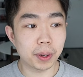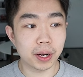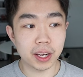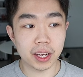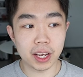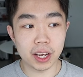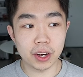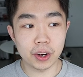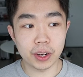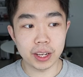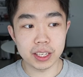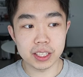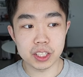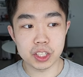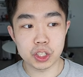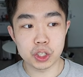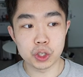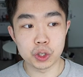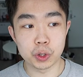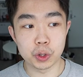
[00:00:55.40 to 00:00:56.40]
gonna go
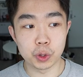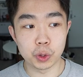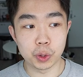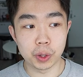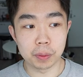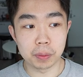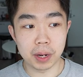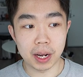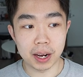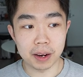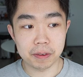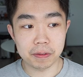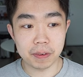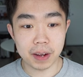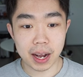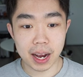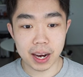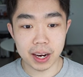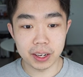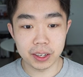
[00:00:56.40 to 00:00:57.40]
into my
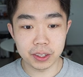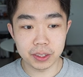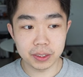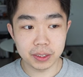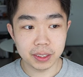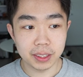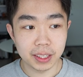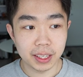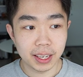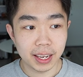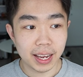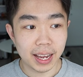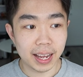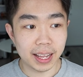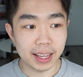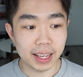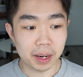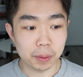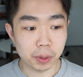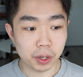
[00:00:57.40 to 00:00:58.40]
file,
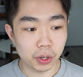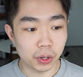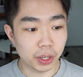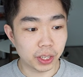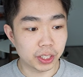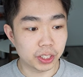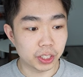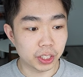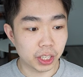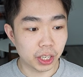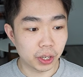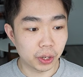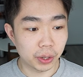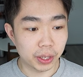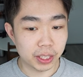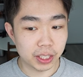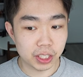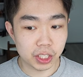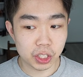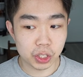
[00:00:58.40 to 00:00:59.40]
and then I'm going to go
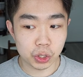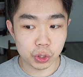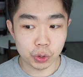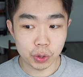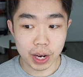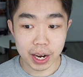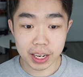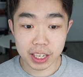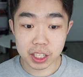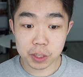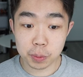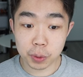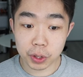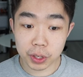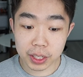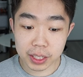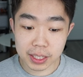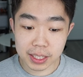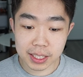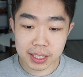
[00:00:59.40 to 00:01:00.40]
into
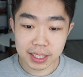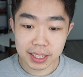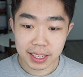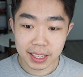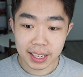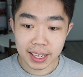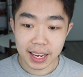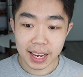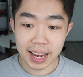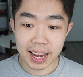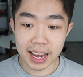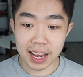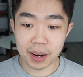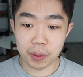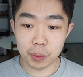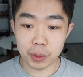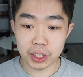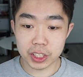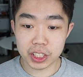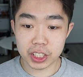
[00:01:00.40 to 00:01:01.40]
export,
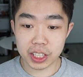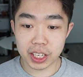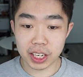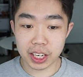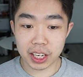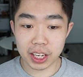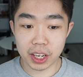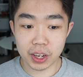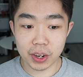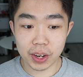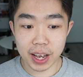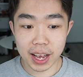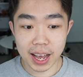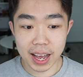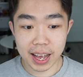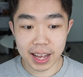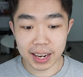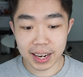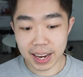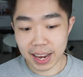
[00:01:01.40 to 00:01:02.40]
and we're just gonna go
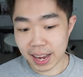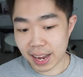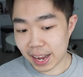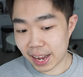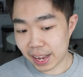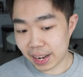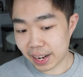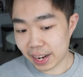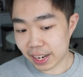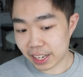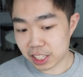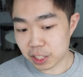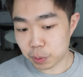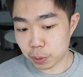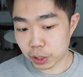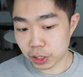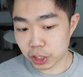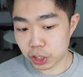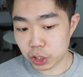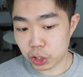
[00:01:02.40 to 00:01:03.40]
ahead and
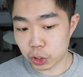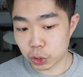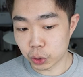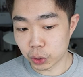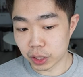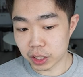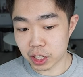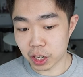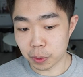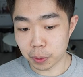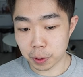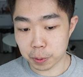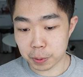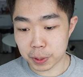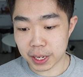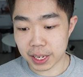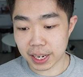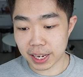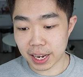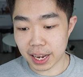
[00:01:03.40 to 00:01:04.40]
export to Adobe
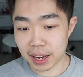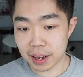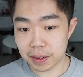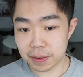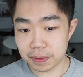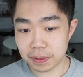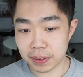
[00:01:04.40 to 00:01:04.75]
PDF.